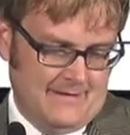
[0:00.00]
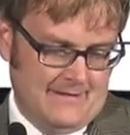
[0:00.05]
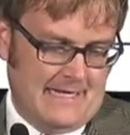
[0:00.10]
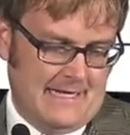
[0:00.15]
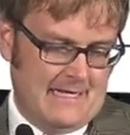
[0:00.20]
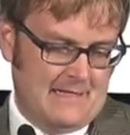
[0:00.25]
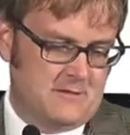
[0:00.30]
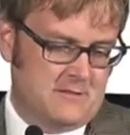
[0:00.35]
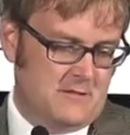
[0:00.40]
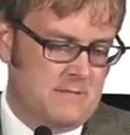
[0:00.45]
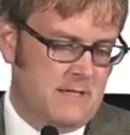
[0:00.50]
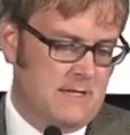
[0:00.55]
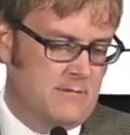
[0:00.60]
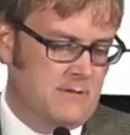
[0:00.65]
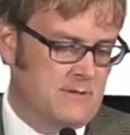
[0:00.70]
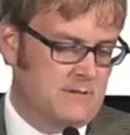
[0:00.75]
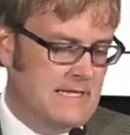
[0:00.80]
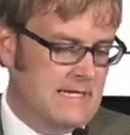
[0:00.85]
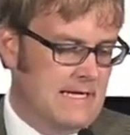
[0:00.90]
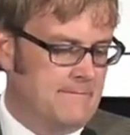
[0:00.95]
Council
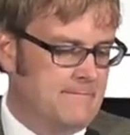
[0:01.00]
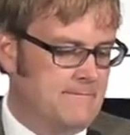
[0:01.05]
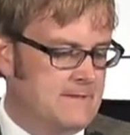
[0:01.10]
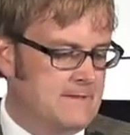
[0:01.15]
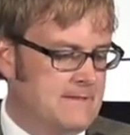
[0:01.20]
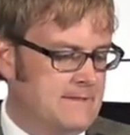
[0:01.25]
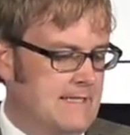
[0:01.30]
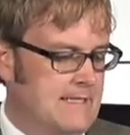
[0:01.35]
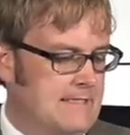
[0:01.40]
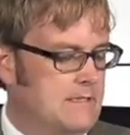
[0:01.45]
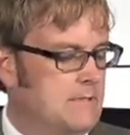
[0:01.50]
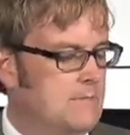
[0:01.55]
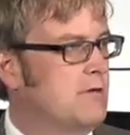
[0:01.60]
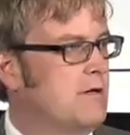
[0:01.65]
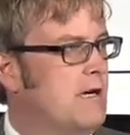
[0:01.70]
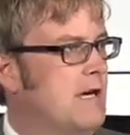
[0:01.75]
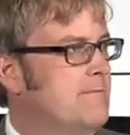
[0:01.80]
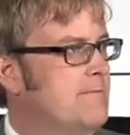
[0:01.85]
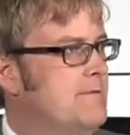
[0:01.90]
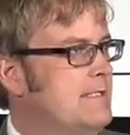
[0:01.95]
members emphasized the
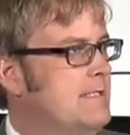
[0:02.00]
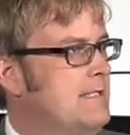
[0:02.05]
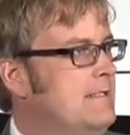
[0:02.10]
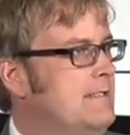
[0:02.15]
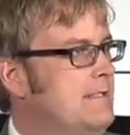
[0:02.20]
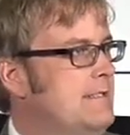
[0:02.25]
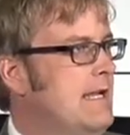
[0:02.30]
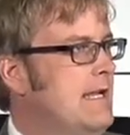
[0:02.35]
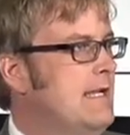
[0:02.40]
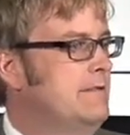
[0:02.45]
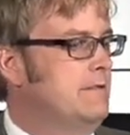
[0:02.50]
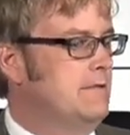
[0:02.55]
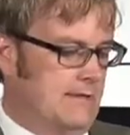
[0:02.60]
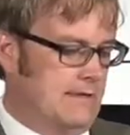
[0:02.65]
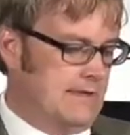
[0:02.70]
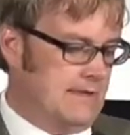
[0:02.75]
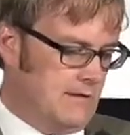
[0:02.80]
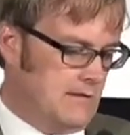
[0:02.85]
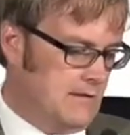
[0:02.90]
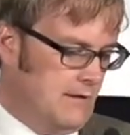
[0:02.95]
prophecy in Daniel
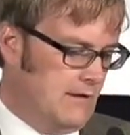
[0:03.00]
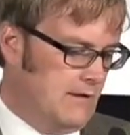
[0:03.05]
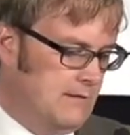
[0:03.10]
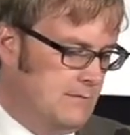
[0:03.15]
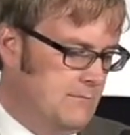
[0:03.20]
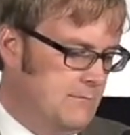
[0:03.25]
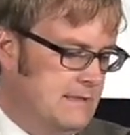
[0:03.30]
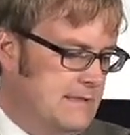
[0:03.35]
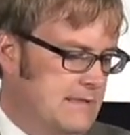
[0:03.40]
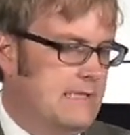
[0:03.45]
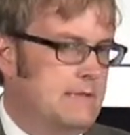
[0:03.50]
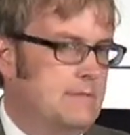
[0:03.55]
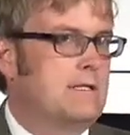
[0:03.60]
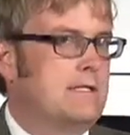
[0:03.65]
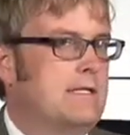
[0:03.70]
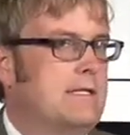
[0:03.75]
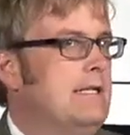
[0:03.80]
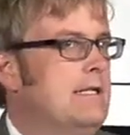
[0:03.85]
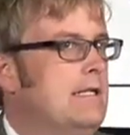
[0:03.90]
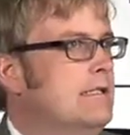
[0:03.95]
that God would set up a
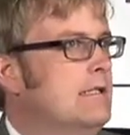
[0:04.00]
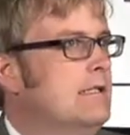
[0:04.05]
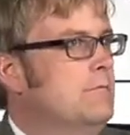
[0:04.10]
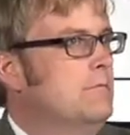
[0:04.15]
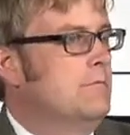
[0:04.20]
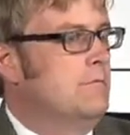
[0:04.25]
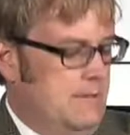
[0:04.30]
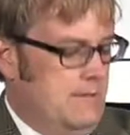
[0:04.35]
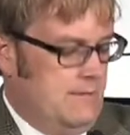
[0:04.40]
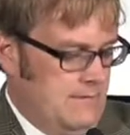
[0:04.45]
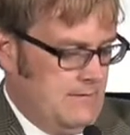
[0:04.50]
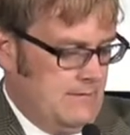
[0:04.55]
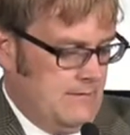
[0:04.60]
kingdom